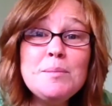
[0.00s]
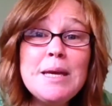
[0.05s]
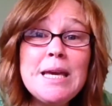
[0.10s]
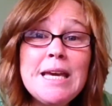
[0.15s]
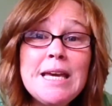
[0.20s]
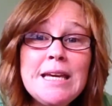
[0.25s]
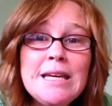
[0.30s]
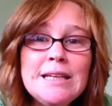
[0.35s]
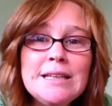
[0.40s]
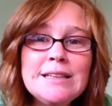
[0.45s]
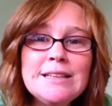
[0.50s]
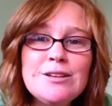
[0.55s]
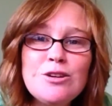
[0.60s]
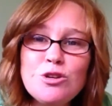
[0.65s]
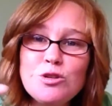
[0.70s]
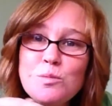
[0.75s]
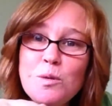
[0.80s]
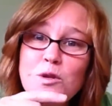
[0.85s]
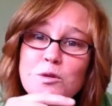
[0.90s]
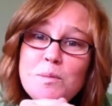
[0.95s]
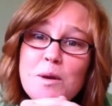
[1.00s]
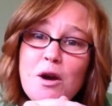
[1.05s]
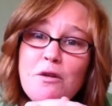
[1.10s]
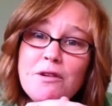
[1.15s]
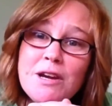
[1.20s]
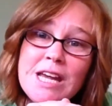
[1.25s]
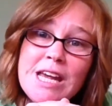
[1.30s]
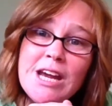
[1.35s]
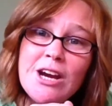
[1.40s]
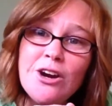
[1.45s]
me, you're supposed to be
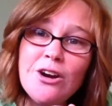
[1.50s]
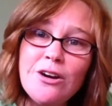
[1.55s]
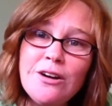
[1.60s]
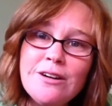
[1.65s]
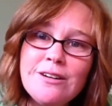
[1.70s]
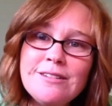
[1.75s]
over here.